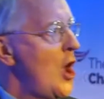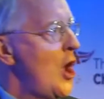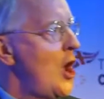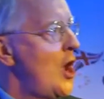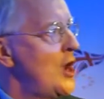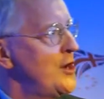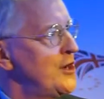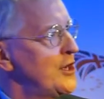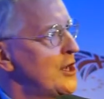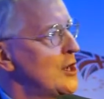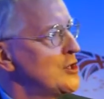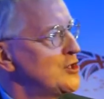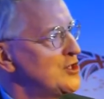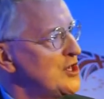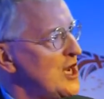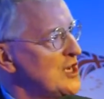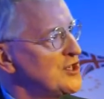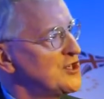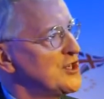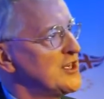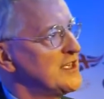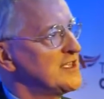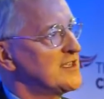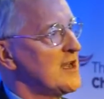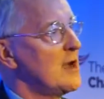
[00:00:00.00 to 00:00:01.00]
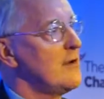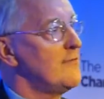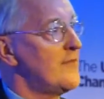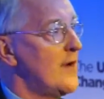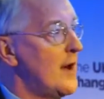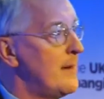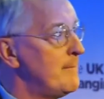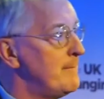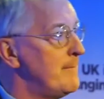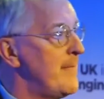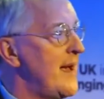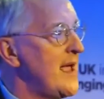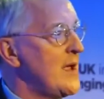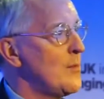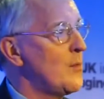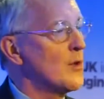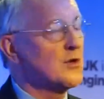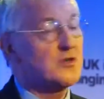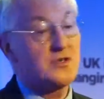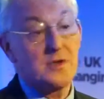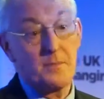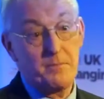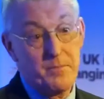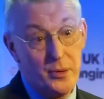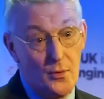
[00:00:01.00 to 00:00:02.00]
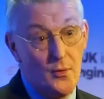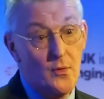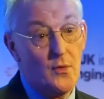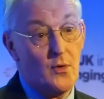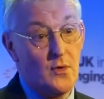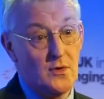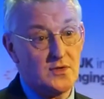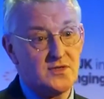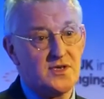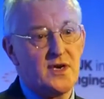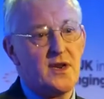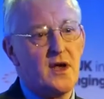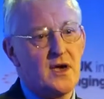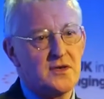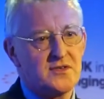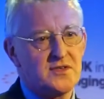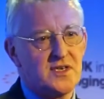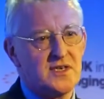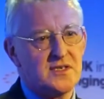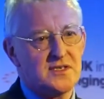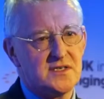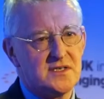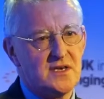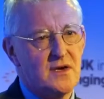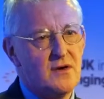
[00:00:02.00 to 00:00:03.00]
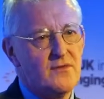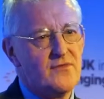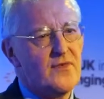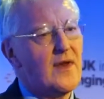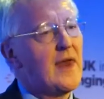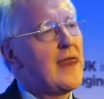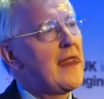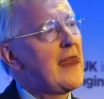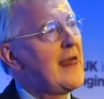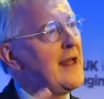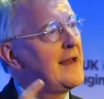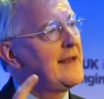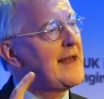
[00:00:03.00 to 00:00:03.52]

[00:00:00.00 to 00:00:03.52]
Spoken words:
negotiation is over, may want to pause and ask itself,